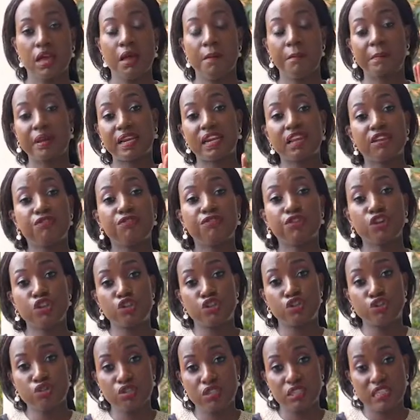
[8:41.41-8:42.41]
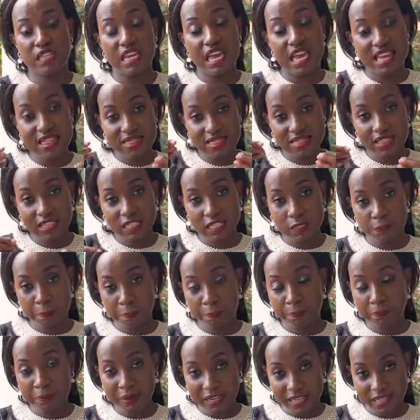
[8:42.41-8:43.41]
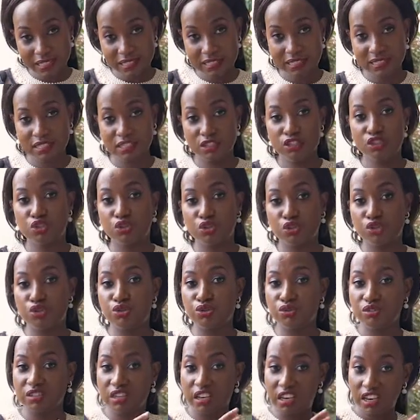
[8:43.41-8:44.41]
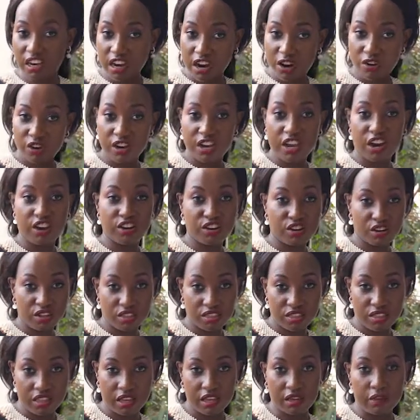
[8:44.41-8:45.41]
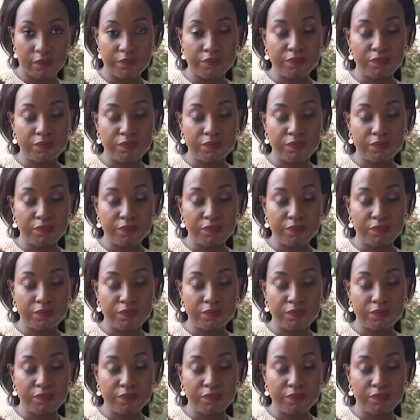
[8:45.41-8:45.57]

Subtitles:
But if you choose in this place to do the career growth thing,